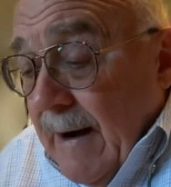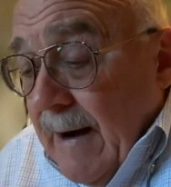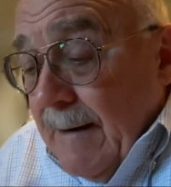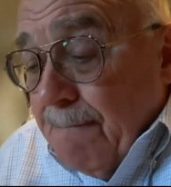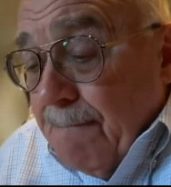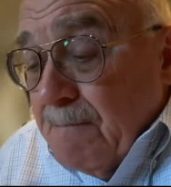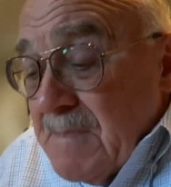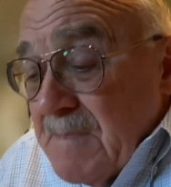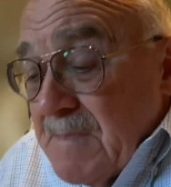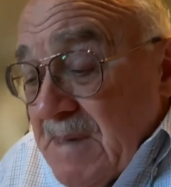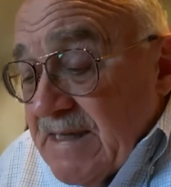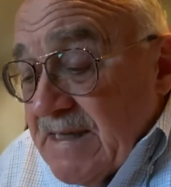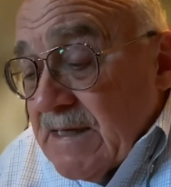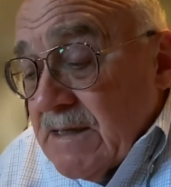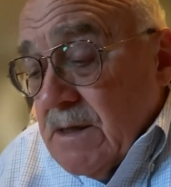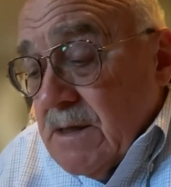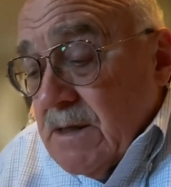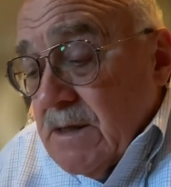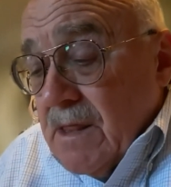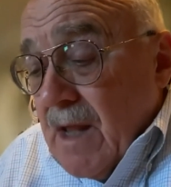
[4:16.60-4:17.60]

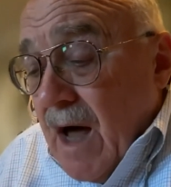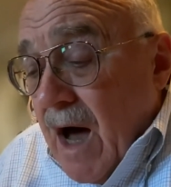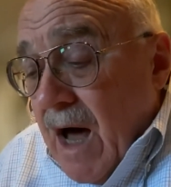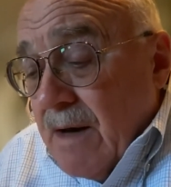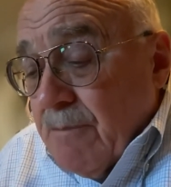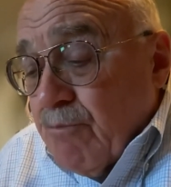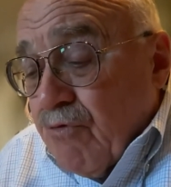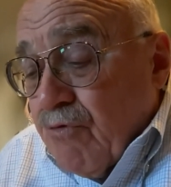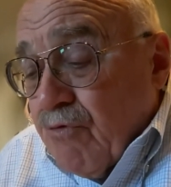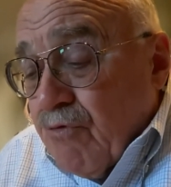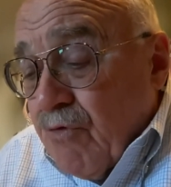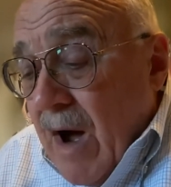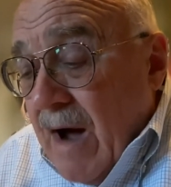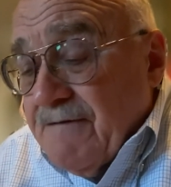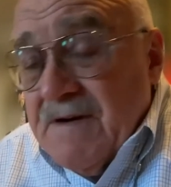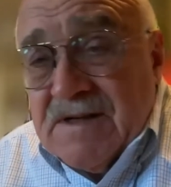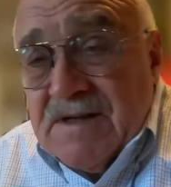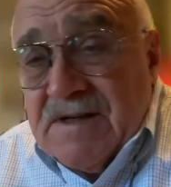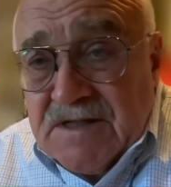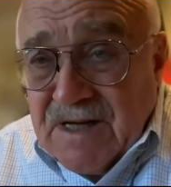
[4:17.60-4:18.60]
million
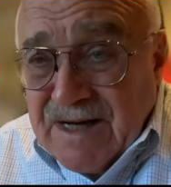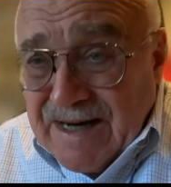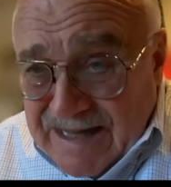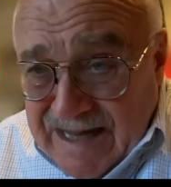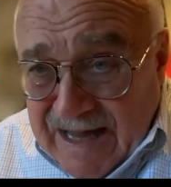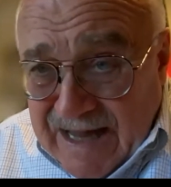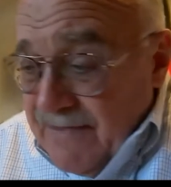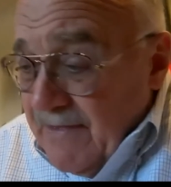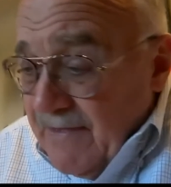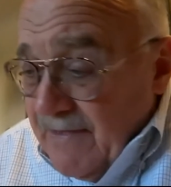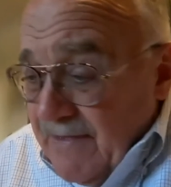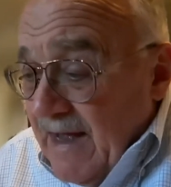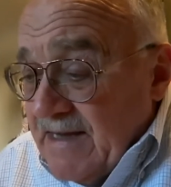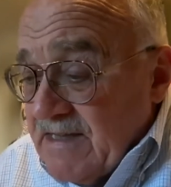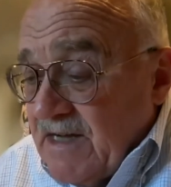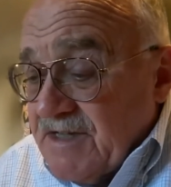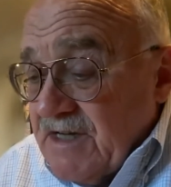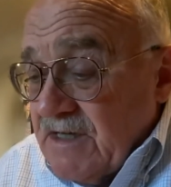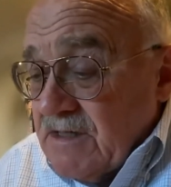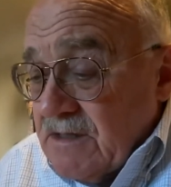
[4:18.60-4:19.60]
nonprofits. And again, that
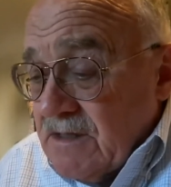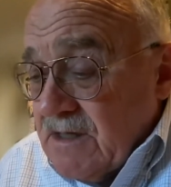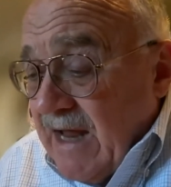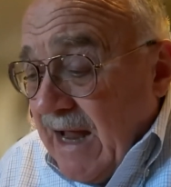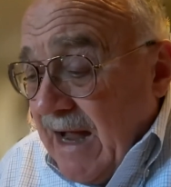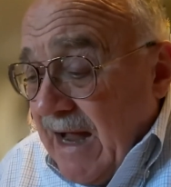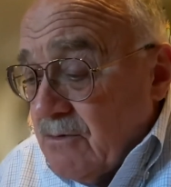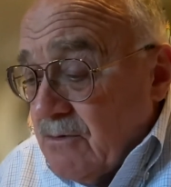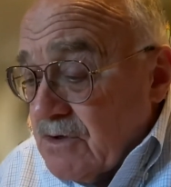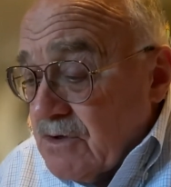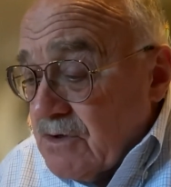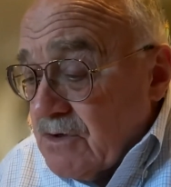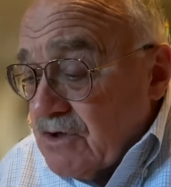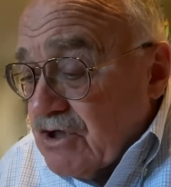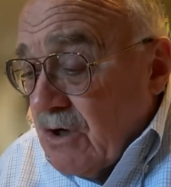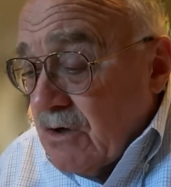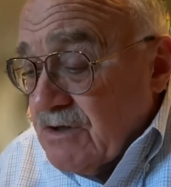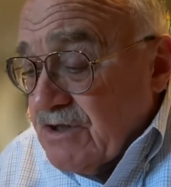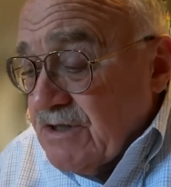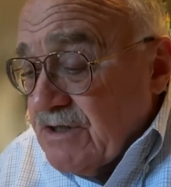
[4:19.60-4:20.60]
doesn't count
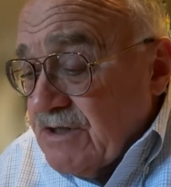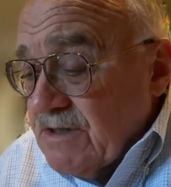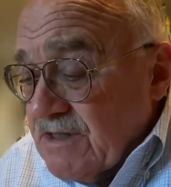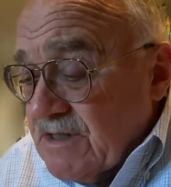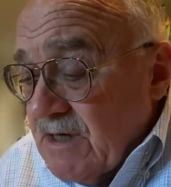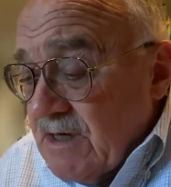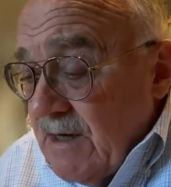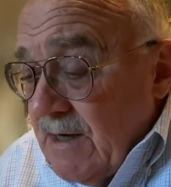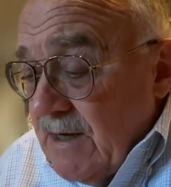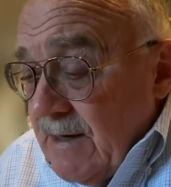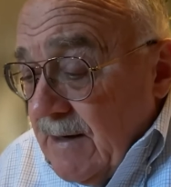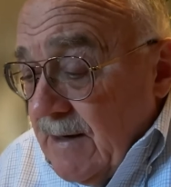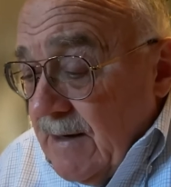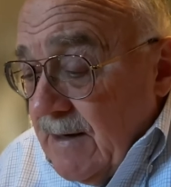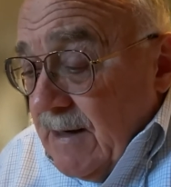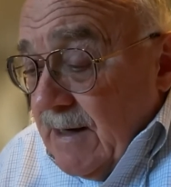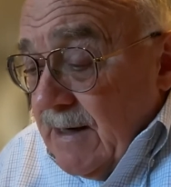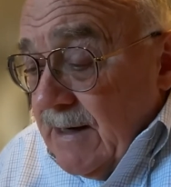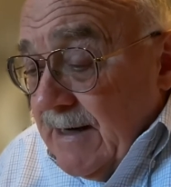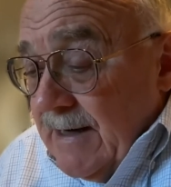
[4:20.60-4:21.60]
churches.
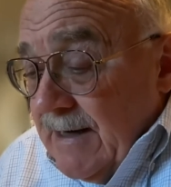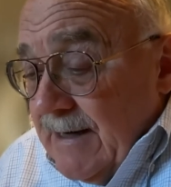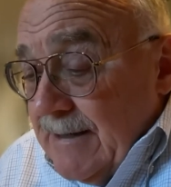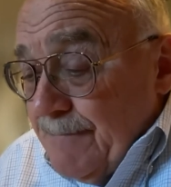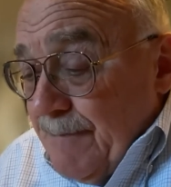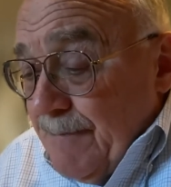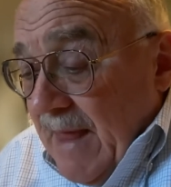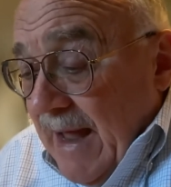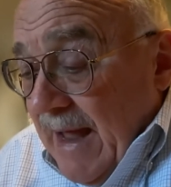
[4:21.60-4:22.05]
Let